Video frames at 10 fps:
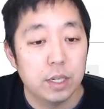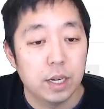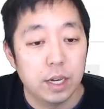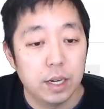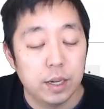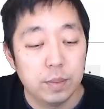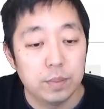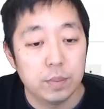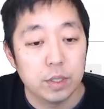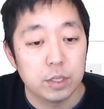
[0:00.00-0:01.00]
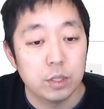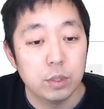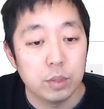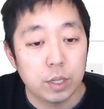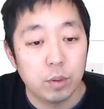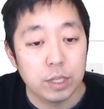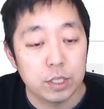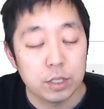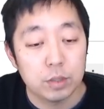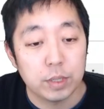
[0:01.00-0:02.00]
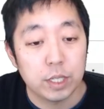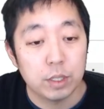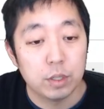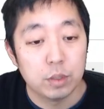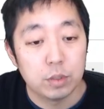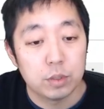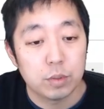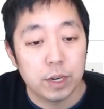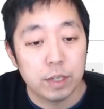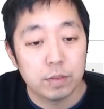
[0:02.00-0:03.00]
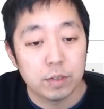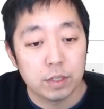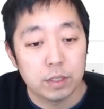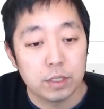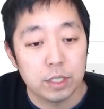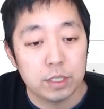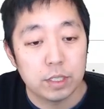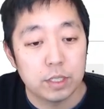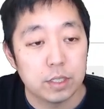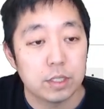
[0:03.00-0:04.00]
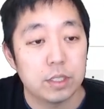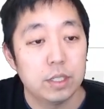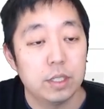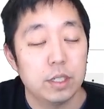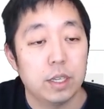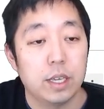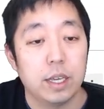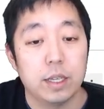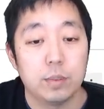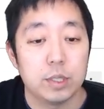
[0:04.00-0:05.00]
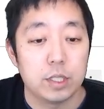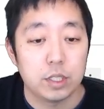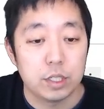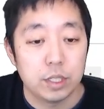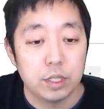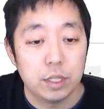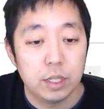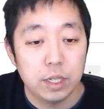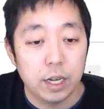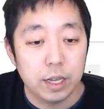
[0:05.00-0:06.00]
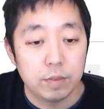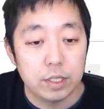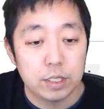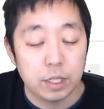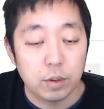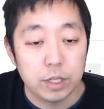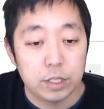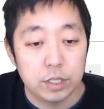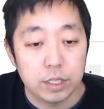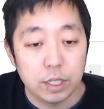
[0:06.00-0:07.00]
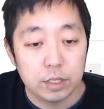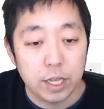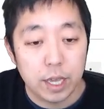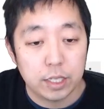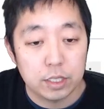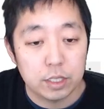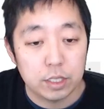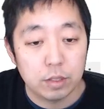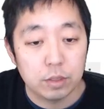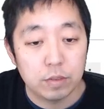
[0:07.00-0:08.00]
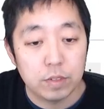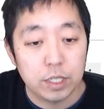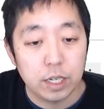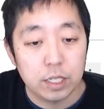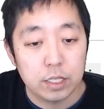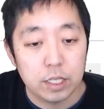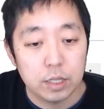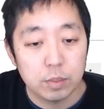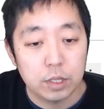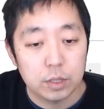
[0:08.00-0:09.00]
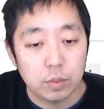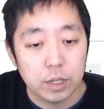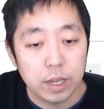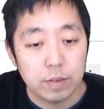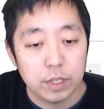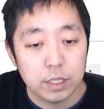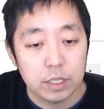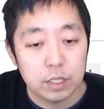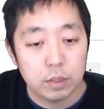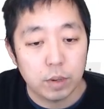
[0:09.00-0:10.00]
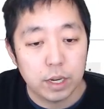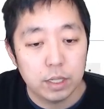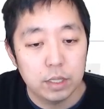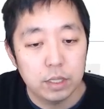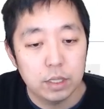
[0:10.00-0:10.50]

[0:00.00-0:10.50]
Um, there's two equations we can use, right, for distance and position. I have this equation, delta x is equal to v naught t plus 1 half at squared.